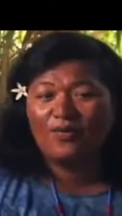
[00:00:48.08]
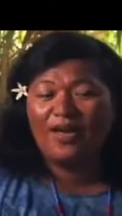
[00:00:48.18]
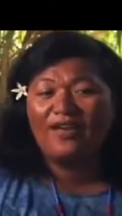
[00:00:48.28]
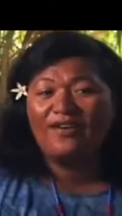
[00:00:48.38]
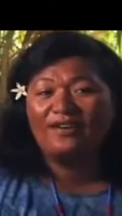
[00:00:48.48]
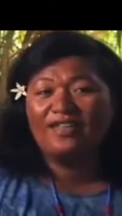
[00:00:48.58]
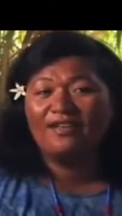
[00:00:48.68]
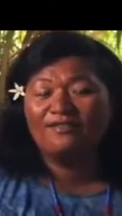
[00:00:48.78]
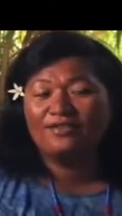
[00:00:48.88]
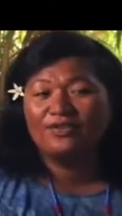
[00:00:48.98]
where it
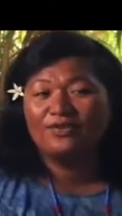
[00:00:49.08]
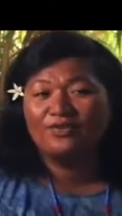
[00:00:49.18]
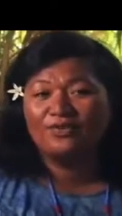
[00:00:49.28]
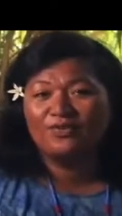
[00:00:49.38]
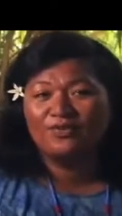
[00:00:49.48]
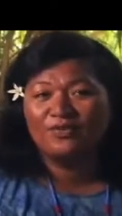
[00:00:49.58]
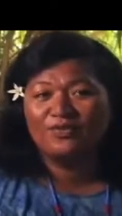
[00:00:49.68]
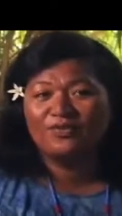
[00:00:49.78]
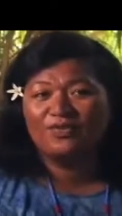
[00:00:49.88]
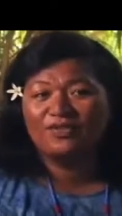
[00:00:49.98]
gives you
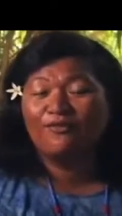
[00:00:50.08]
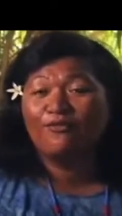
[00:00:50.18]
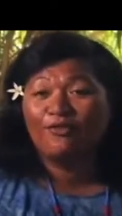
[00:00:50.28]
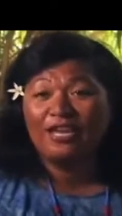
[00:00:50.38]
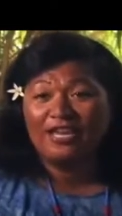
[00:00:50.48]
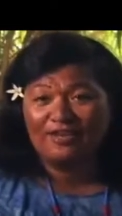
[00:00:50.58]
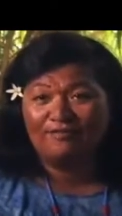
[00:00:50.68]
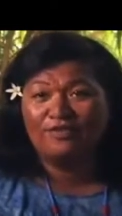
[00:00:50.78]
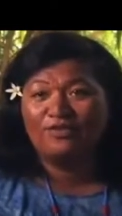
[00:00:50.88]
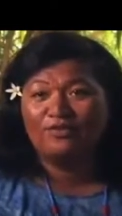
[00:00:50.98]
the
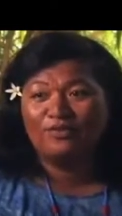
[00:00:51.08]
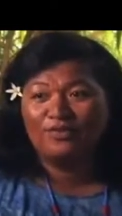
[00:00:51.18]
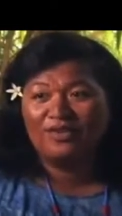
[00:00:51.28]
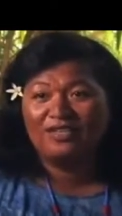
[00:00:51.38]
freedom to